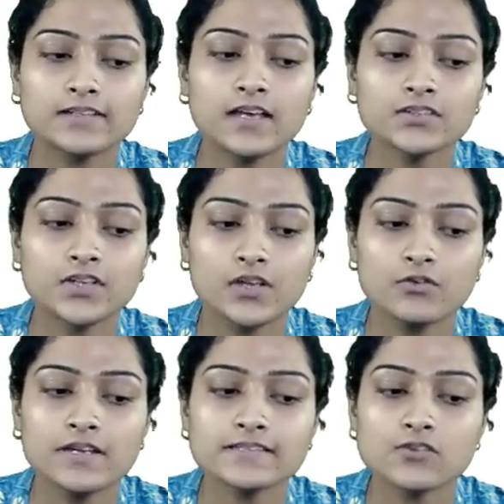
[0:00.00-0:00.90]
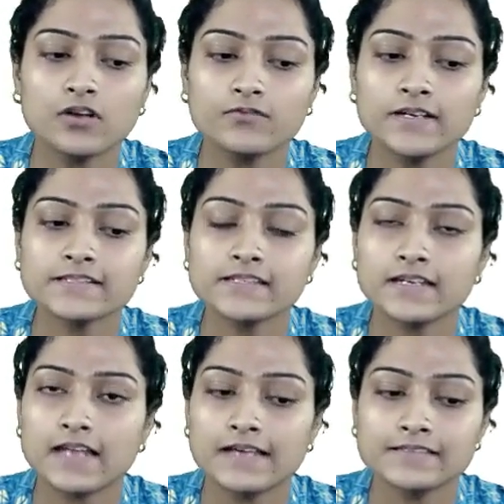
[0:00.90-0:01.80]
schedule is conflict
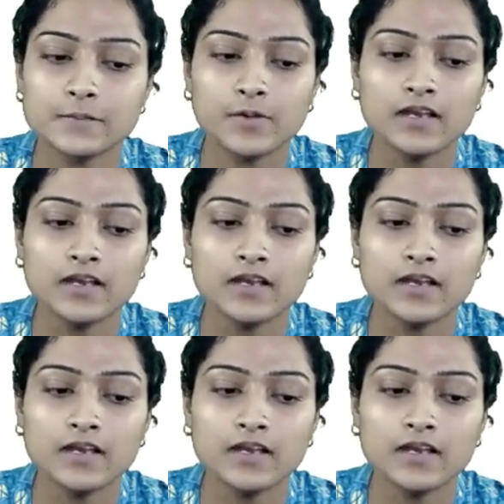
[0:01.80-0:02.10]
serializable